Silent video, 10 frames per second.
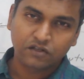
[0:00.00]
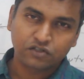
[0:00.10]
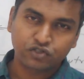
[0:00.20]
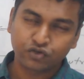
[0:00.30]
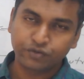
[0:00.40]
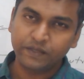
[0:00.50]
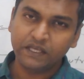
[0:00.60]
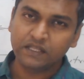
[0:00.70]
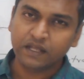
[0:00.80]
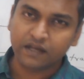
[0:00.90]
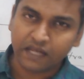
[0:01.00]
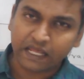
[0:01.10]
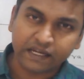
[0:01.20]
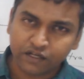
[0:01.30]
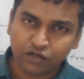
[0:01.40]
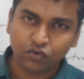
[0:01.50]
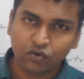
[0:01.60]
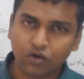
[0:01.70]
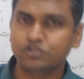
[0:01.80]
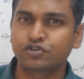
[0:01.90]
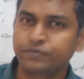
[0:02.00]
should be either negative or should be